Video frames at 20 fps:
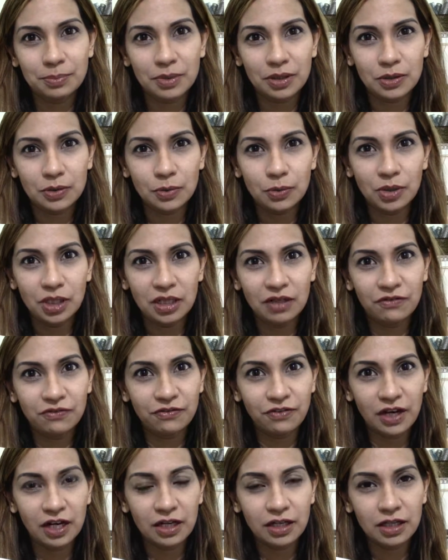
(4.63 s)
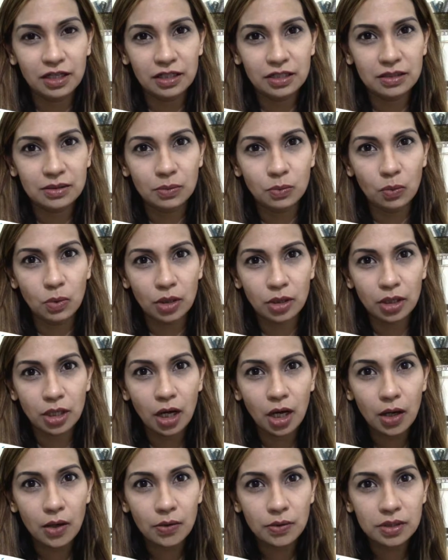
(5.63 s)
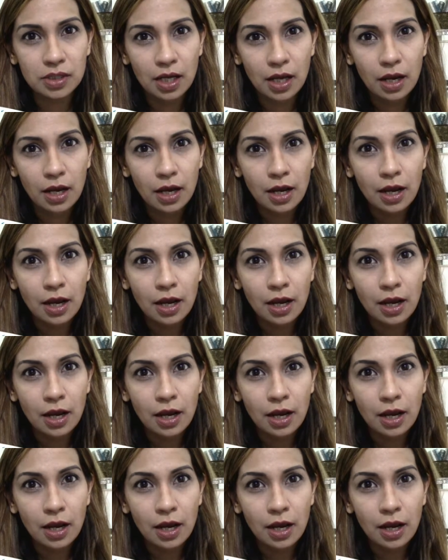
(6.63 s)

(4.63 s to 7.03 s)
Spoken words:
between various workouts,